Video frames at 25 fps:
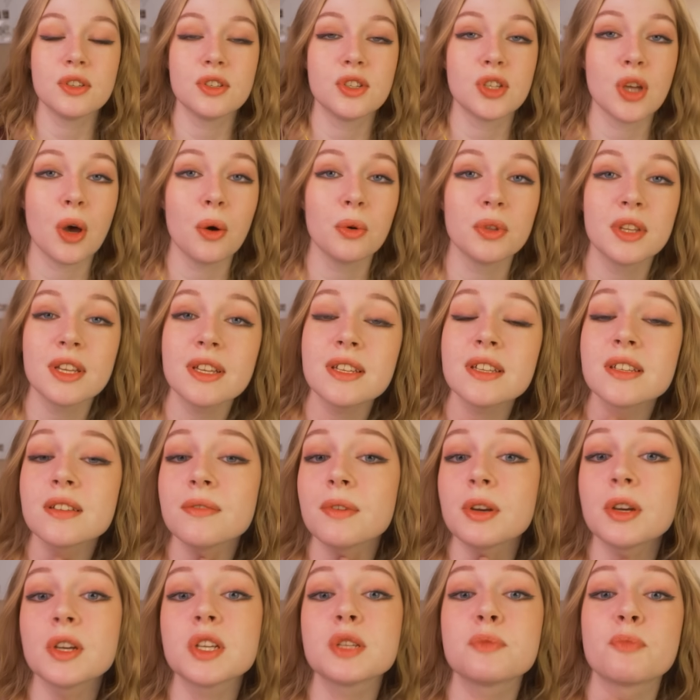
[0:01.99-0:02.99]
So this is a
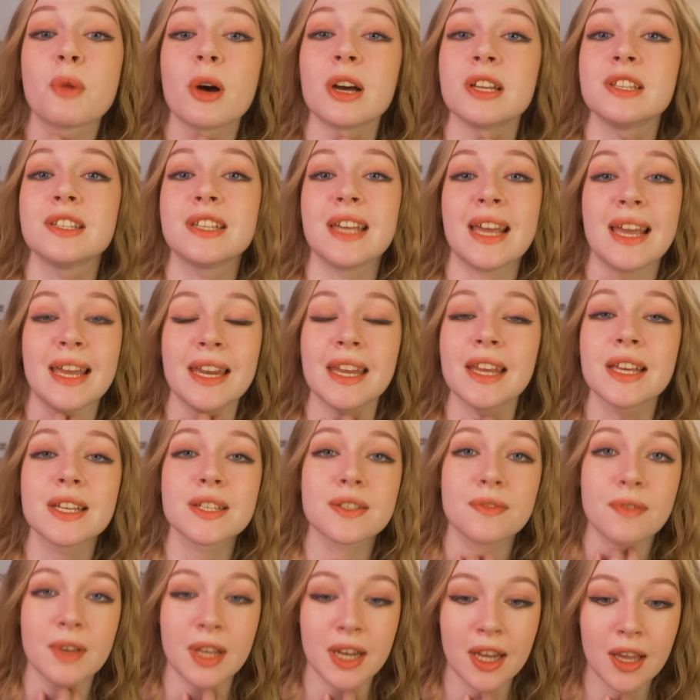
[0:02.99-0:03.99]
very
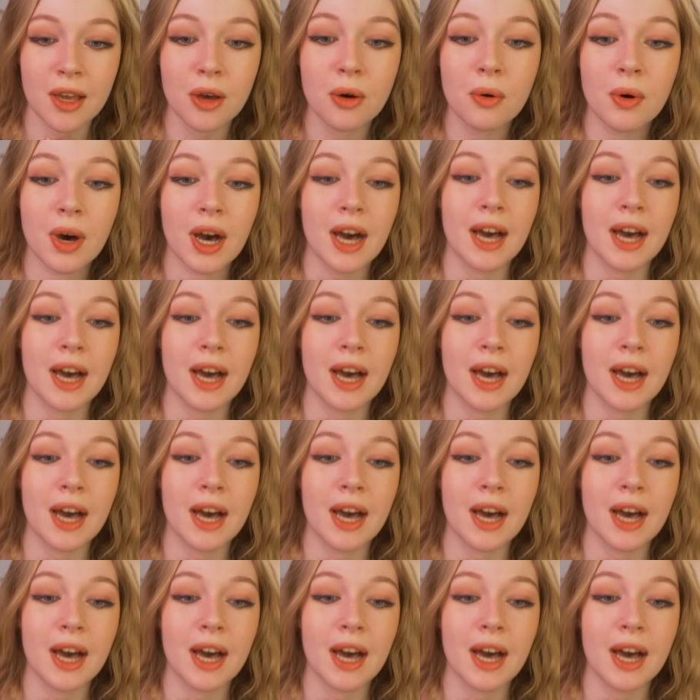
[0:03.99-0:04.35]
spontaneous video.